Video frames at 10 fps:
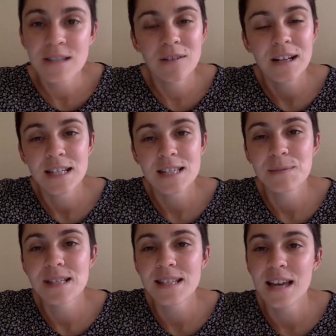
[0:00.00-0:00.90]
that your
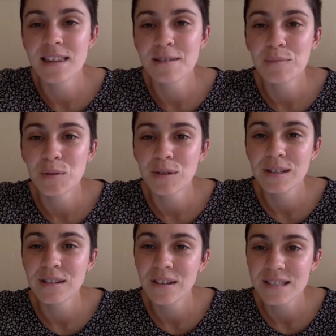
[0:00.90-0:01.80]
customers and other
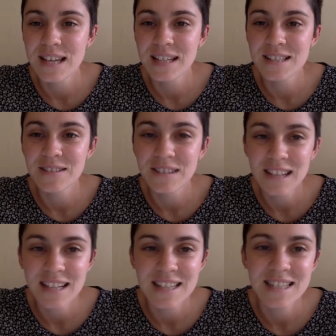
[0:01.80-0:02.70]
important contacts
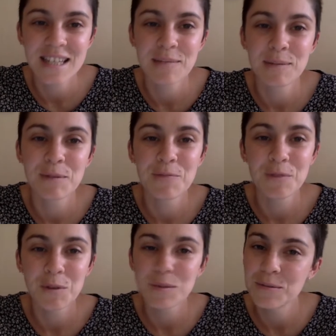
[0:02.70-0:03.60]
utilize to keep them
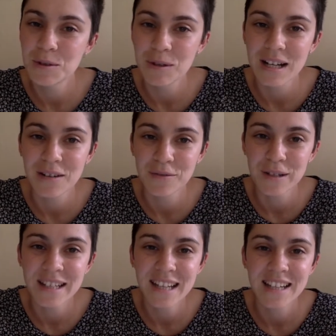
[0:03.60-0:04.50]
informed of your
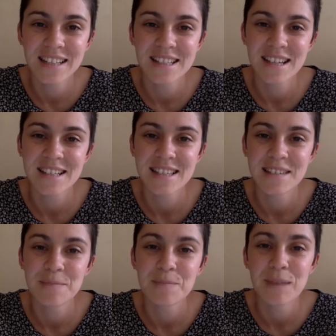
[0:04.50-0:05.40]
recovery and entice them